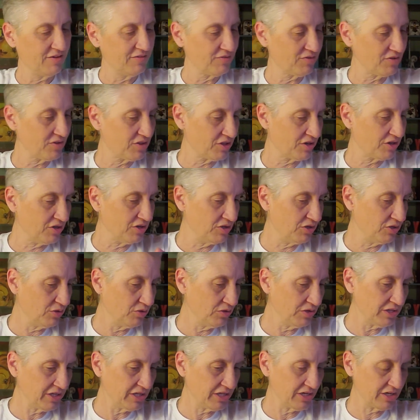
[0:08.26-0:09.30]
for the
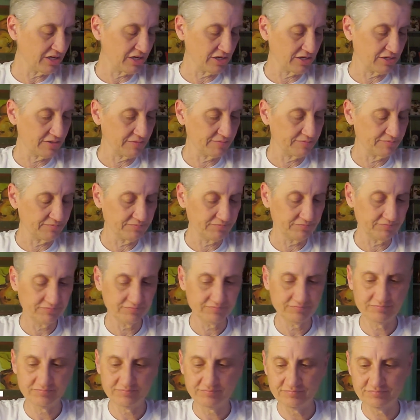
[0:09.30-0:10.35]
new year?
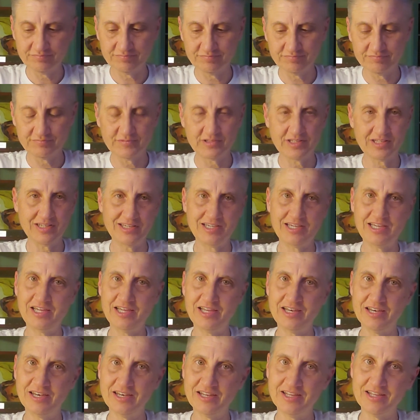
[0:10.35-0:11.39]

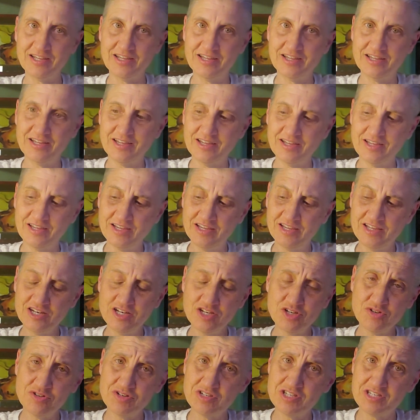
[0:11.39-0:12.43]
And
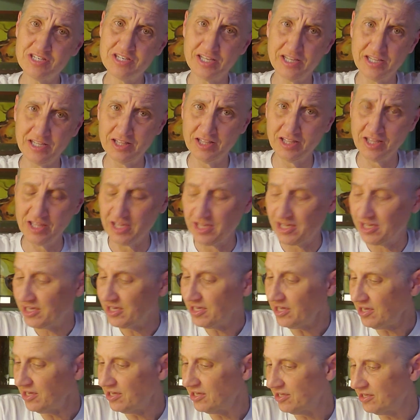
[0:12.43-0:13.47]

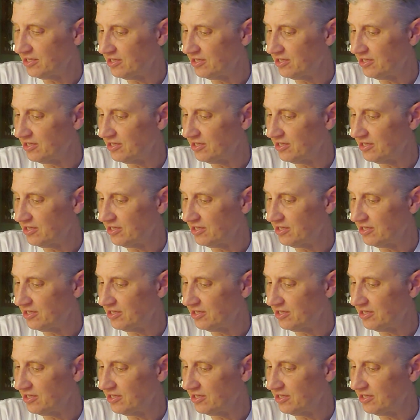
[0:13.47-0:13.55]
interestingly,